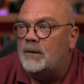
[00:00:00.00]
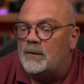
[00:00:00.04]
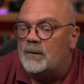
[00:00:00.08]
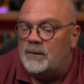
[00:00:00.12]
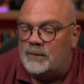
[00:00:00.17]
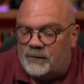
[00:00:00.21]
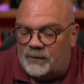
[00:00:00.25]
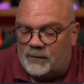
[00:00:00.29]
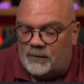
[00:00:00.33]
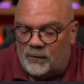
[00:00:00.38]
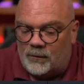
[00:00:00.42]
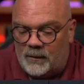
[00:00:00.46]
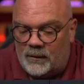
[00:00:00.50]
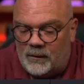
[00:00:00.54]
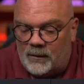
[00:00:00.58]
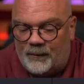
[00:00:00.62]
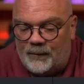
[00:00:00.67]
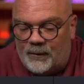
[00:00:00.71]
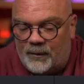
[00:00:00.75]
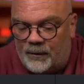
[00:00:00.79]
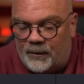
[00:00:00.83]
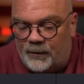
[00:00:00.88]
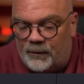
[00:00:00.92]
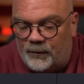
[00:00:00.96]
So I'm
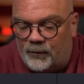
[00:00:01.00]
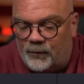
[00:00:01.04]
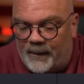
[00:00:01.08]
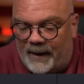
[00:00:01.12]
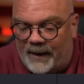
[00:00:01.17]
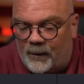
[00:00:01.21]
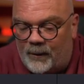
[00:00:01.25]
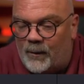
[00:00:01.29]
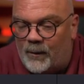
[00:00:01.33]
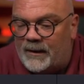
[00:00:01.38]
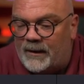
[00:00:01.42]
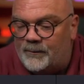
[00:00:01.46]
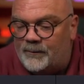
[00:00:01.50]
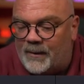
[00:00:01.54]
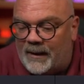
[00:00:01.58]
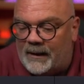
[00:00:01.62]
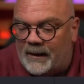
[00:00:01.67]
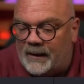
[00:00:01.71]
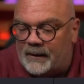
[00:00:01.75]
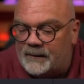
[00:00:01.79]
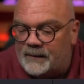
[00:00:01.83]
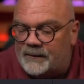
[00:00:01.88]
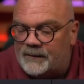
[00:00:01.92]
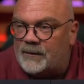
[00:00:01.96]
gonna do my white
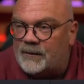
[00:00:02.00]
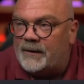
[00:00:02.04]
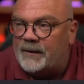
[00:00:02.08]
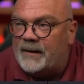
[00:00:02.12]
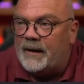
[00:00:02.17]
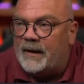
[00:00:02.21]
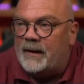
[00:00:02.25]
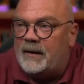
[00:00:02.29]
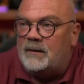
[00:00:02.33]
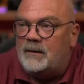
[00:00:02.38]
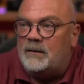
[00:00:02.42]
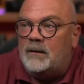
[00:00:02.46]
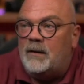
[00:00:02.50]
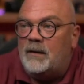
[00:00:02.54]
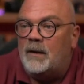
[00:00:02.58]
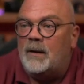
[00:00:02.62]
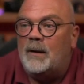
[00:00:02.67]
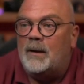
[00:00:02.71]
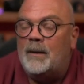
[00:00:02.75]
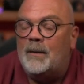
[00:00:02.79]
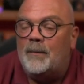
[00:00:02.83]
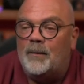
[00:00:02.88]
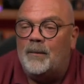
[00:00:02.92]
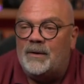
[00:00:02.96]
balance again,
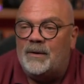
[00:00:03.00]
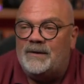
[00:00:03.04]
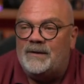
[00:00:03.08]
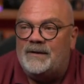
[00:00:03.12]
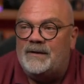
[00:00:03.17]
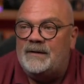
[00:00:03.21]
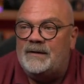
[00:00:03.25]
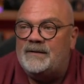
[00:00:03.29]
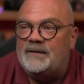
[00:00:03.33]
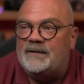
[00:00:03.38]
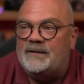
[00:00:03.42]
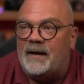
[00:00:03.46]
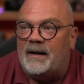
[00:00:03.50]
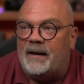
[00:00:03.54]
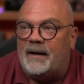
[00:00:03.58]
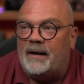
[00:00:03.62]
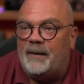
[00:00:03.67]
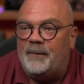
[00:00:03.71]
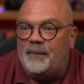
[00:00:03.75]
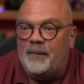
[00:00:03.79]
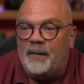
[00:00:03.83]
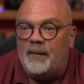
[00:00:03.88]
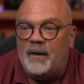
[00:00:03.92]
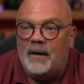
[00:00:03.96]
but this
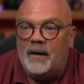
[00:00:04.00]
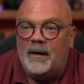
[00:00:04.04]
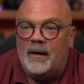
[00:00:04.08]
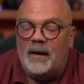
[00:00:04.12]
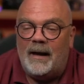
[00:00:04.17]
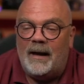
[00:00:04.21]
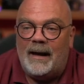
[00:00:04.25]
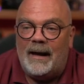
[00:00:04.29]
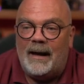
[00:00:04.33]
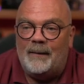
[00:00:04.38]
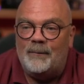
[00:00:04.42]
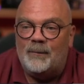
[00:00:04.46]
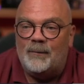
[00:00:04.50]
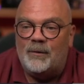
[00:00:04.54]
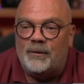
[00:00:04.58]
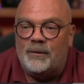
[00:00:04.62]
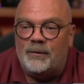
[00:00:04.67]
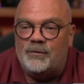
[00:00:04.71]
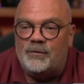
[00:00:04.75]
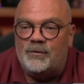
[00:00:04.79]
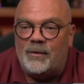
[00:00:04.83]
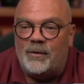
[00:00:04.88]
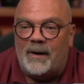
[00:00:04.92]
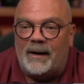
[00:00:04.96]
time I'm gonna
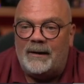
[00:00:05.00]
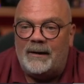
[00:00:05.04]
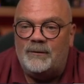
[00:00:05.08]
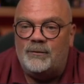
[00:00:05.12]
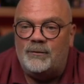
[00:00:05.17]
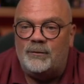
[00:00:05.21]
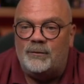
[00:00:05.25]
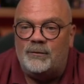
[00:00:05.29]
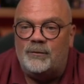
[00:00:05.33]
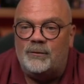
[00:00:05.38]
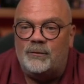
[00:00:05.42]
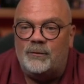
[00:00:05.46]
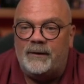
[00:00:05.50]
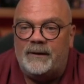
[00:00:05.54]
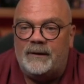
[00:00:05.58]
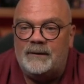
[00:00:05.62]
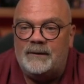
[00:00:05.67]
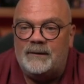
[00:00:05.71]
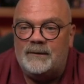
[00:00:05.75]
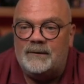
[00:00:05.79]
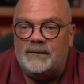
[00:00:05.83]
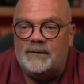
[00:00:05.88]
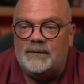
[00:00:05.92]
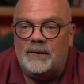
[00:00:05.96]
try to do
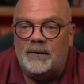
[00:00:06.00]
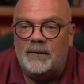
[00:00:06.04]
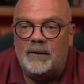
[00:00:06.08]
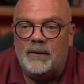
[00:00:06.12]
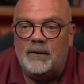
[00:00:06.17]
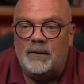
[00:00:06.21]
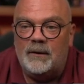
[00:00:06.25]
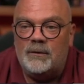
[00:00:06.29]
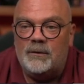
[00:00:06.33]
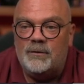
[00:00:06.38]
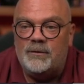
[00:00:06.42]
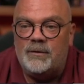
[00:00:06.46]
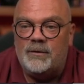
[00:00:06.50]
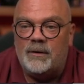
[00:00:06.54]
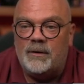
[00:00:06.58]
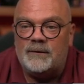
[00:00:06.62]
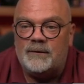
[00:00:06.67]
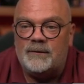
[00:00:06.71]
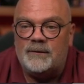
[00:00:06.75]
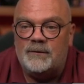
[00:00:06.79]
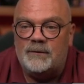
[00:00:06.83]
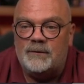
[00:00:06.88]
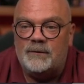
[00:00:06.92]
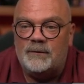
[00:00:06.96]
it
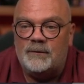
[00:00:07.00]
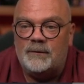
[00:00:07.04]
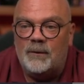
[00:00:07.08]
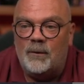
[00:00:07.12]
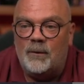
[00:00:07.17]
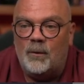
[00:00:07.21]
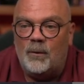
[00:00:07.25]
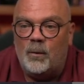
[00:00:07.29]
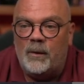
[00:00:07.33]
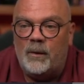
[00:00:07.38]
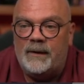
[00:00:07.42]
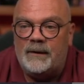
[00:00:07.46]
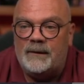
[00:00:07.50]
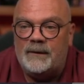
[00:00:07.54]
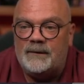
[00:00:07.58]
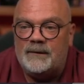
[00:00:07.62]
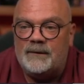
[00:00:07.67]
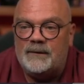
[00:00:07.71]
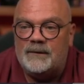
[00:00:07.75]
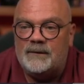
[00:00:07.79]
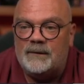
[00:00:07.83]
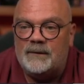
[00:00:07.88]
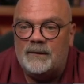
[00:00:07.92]
just with